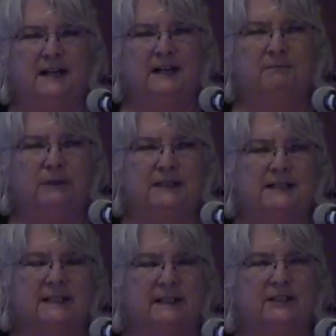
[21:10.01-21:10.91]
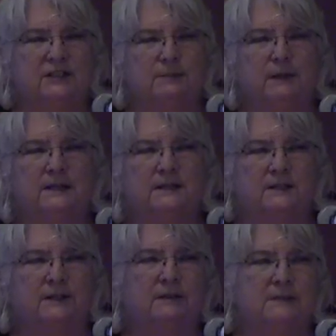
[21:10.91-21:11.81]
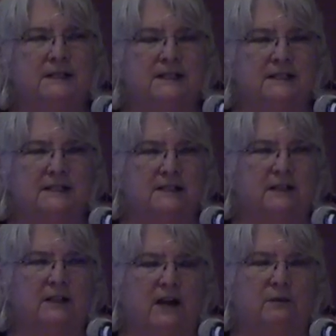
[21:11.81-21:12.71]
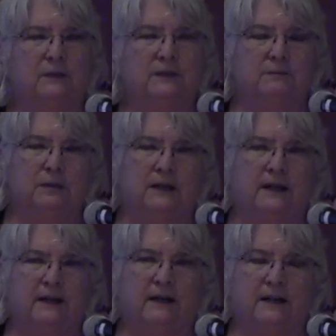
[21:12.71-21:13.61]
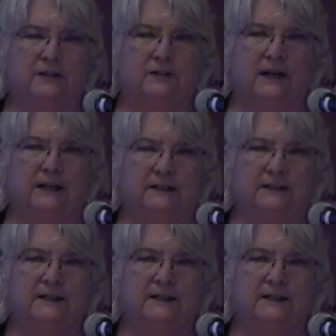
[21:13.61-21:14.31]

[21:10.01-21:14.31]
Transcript: Implicitly, just by the circumstances, the law will imply a contract.